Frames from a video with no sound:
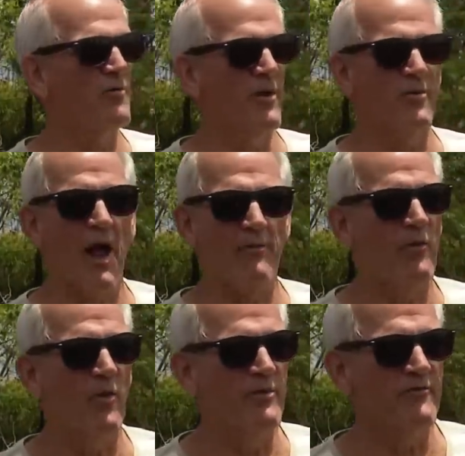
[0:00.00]
but it probably
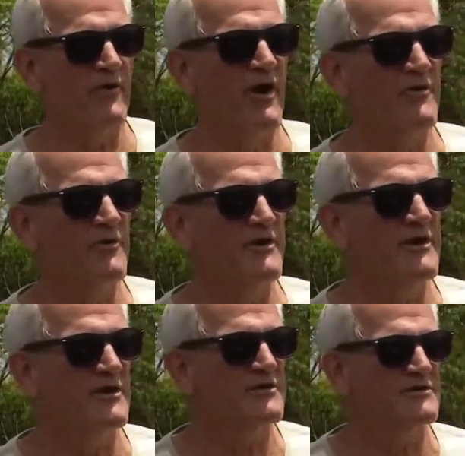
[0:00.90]
won't be for 100
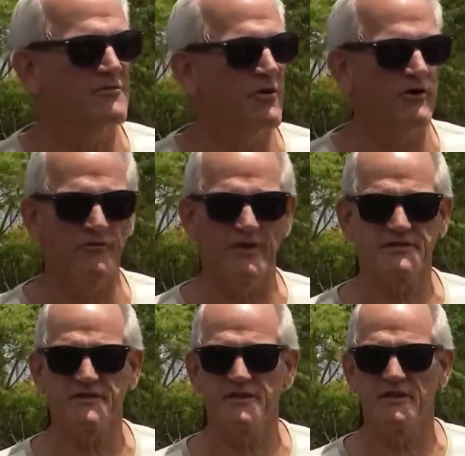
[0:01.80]
years, and we're
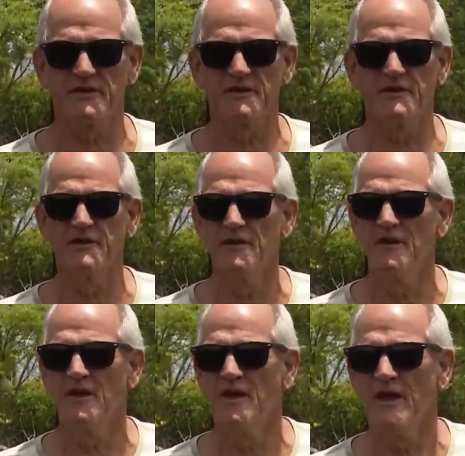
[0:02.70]
invested here,
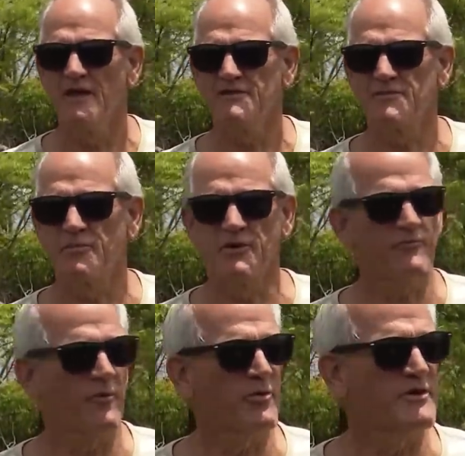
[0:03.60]
and it's a
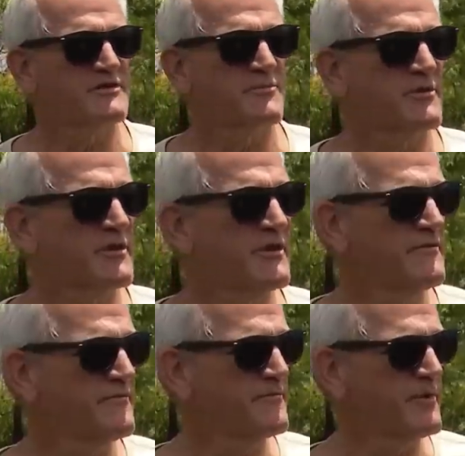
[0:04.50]
beautiful place to
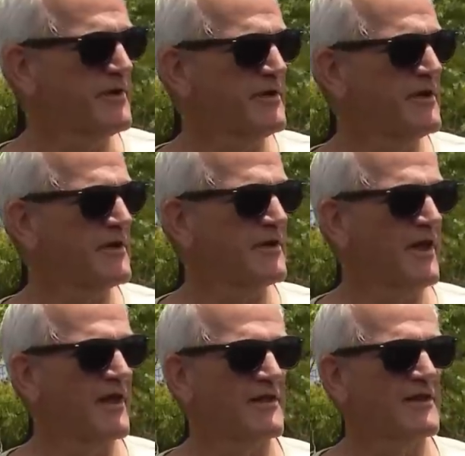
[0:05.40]
be
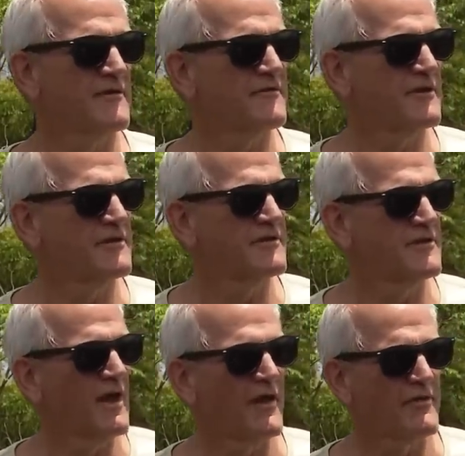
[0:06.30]
and live,
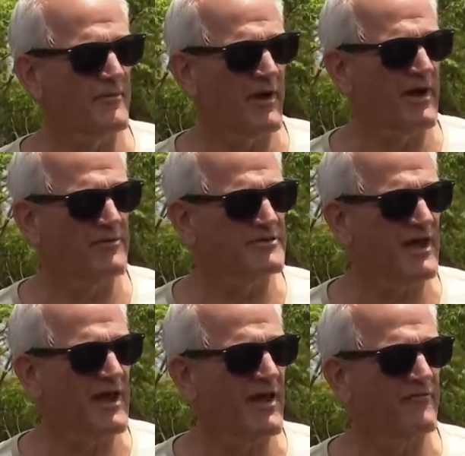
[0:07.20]
and I think my neighbors and
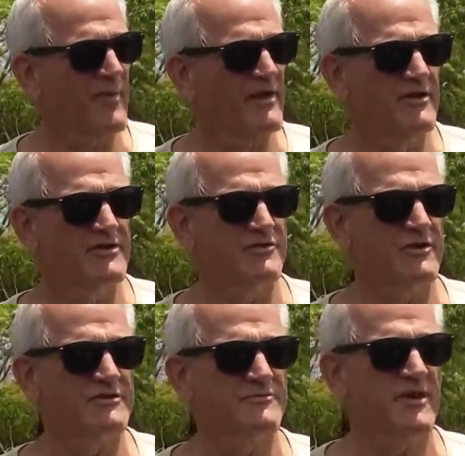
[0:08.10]
I have made good
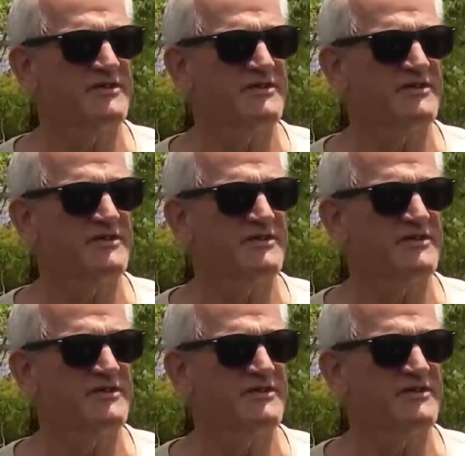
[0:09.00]
choices by